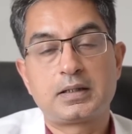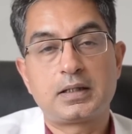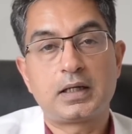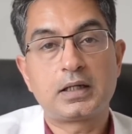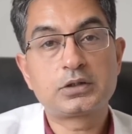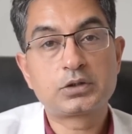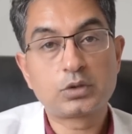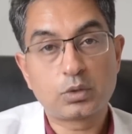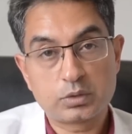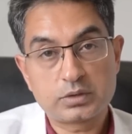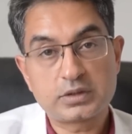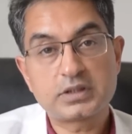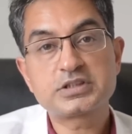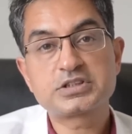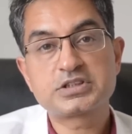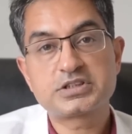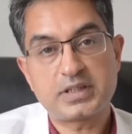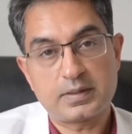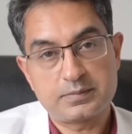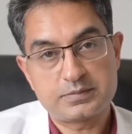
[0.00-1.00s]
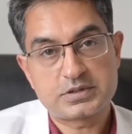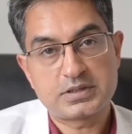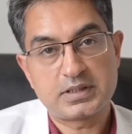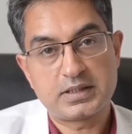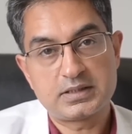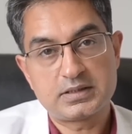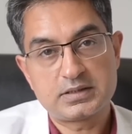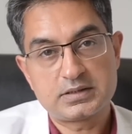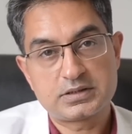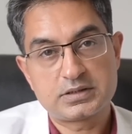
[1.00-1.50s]
a donor's stem
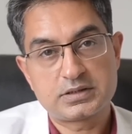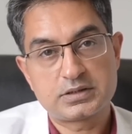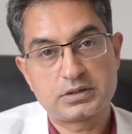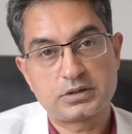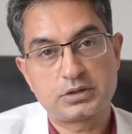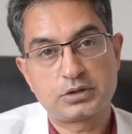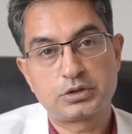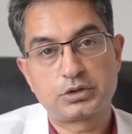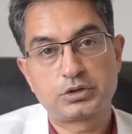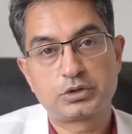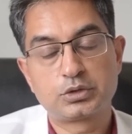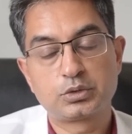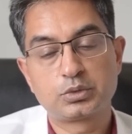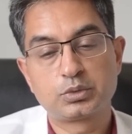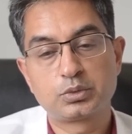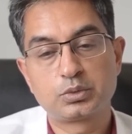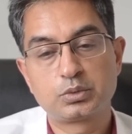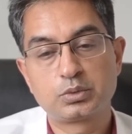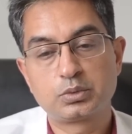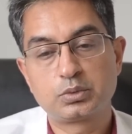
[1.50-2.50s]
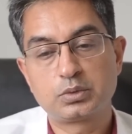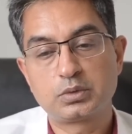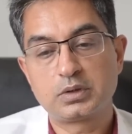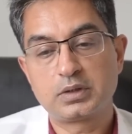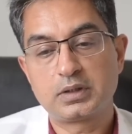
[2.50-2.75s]
cells to